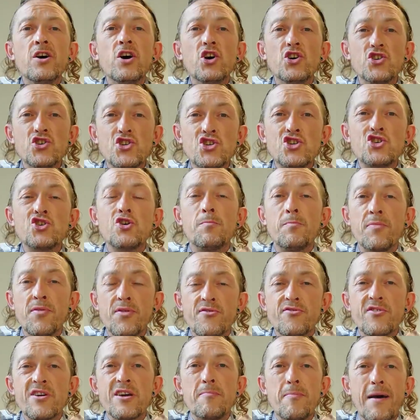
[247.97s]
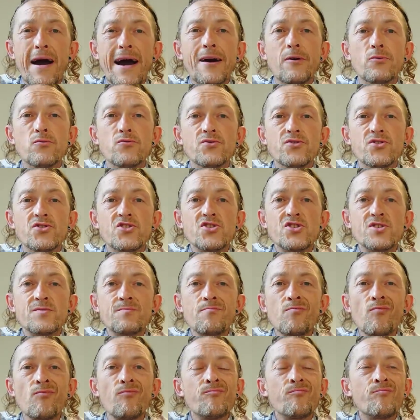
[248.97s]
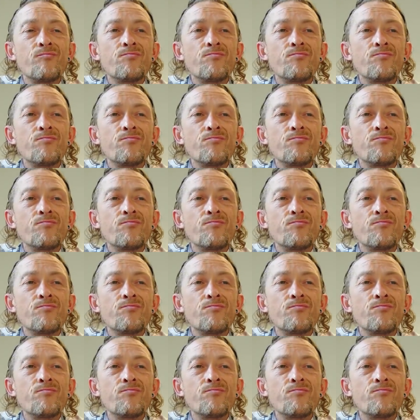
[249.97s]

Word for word: at sub three pounds.